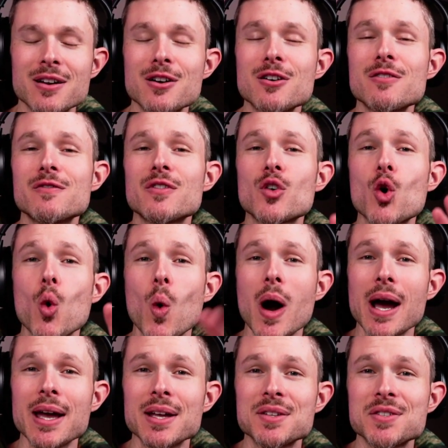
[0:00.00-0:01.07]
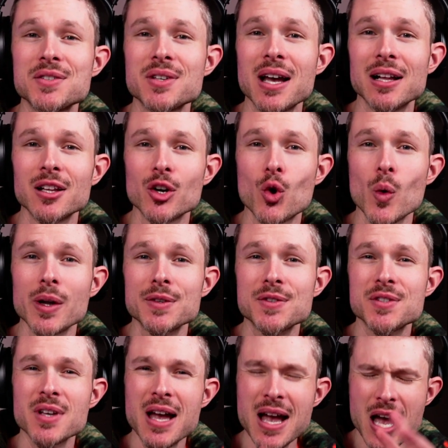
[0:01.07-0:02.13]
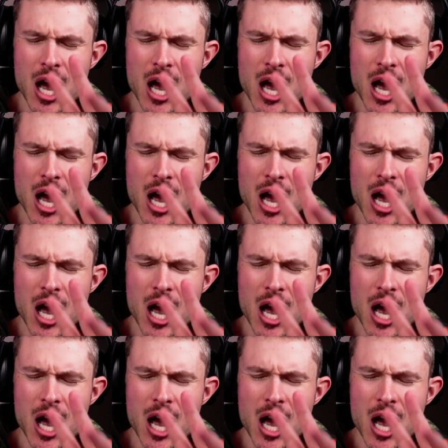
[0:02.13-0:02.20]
of quiet eloquence.